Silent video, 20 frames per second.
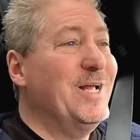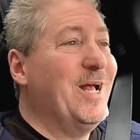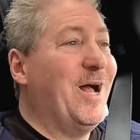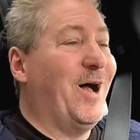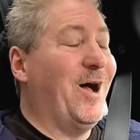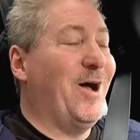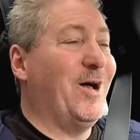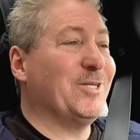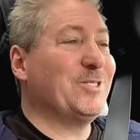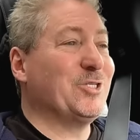
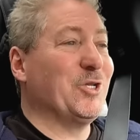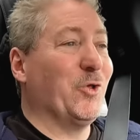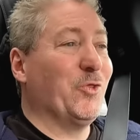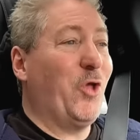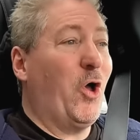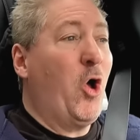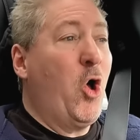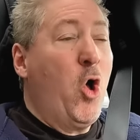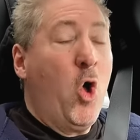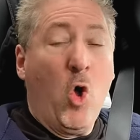Uh, so
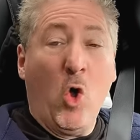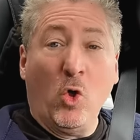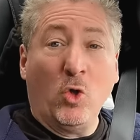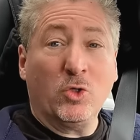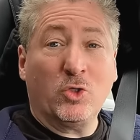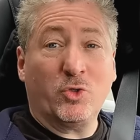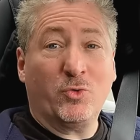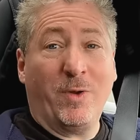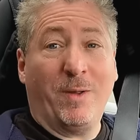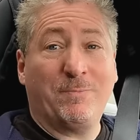the whole
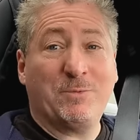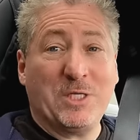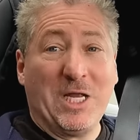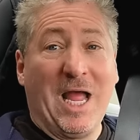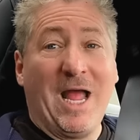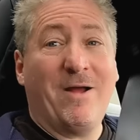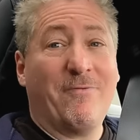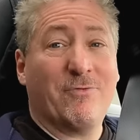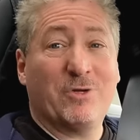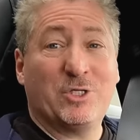trip's
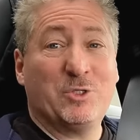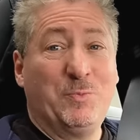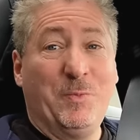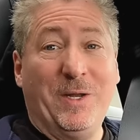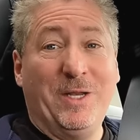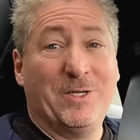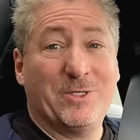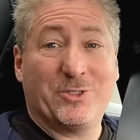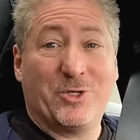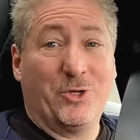average
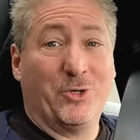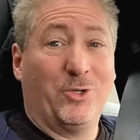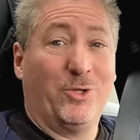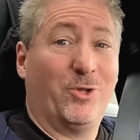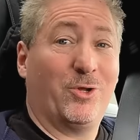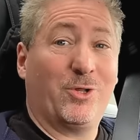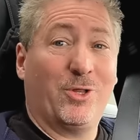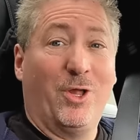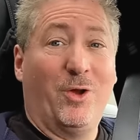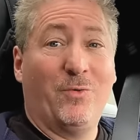speed is going to
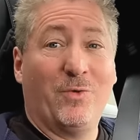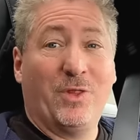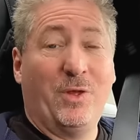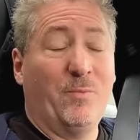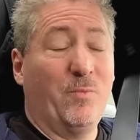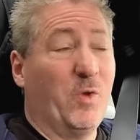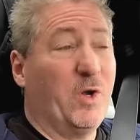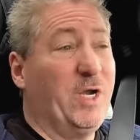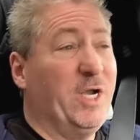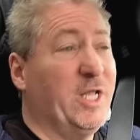look lower than
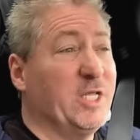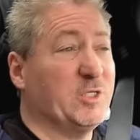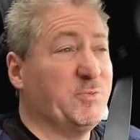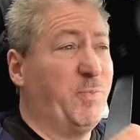what it is.